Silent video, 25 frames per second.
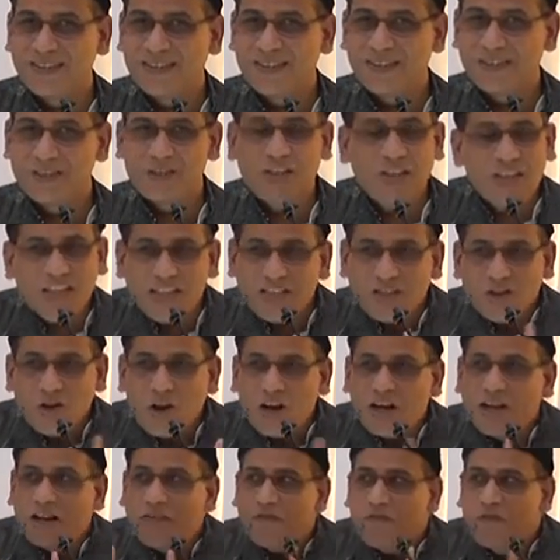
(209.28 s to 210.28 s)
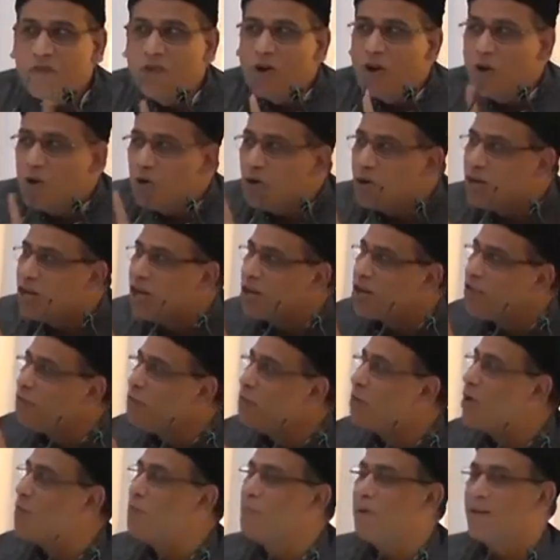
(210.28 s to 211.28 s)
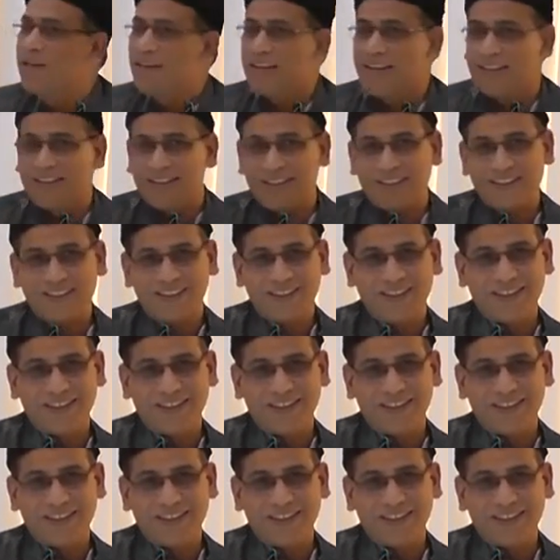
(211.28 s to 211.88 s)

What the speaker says: she is not a full owner of property.